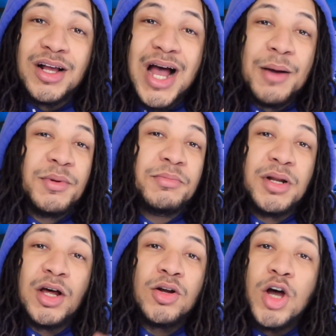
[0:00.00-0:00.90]
Comment
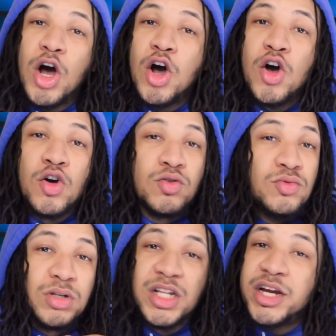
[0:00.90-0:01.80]
below the
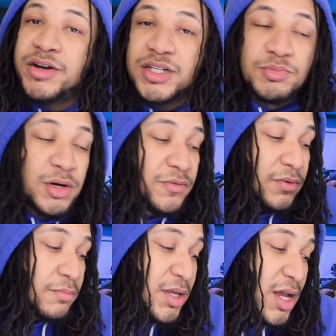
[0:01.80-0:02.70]
whole lyrics, bro,
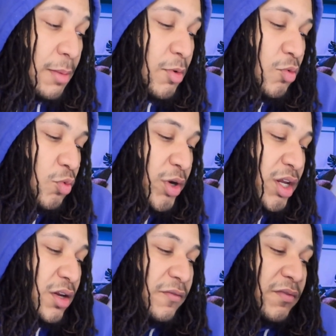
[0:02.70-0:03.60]
for me. I'm gonna
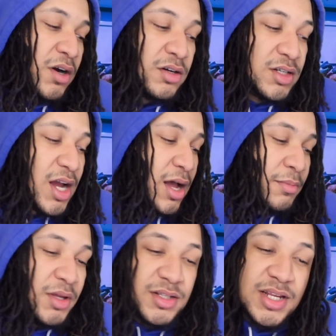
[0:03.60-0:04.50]
read the first
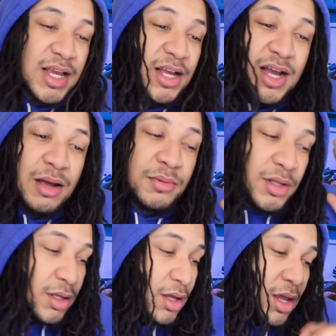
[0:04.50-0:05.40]
comment, second
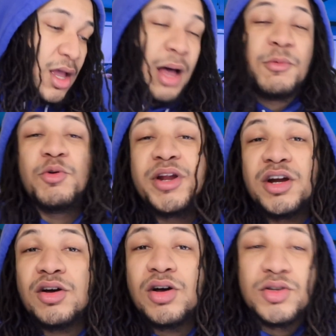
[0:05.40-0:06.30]
comment. I'm gonna read
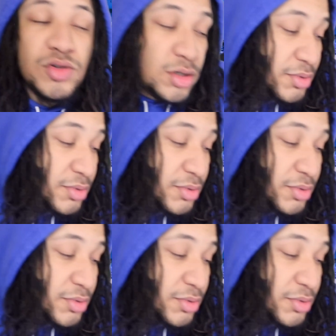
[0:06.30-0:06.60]
it all, you know